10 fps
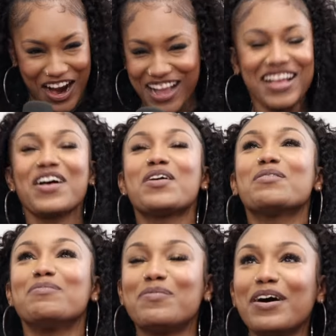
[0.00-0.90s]
No
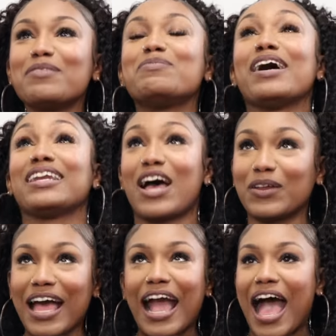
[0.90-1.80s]
share. But, but no,
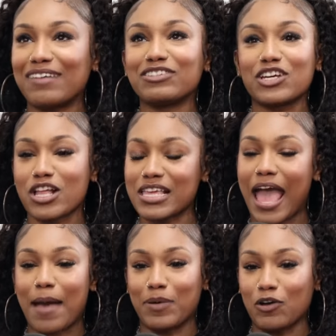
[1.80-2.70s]
like I've literally
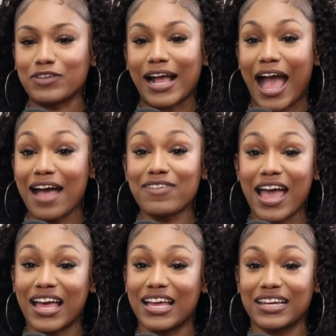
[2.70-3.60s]
had both. Like I've
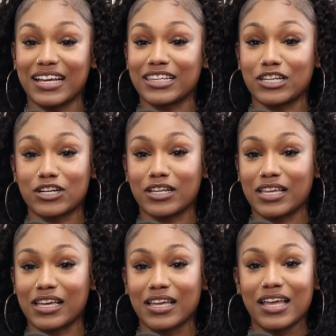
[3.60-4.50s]
had a nigga
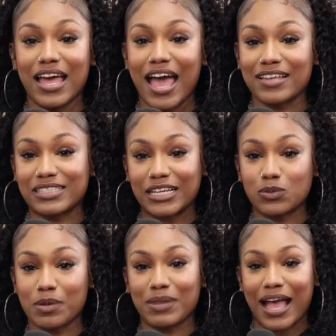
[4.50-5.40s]
literally had sex
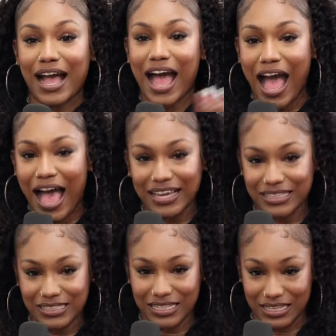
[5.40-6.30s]
with me, but like hide
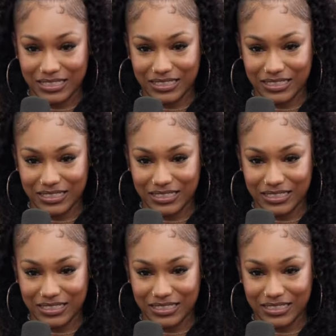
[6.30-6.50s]
his dick.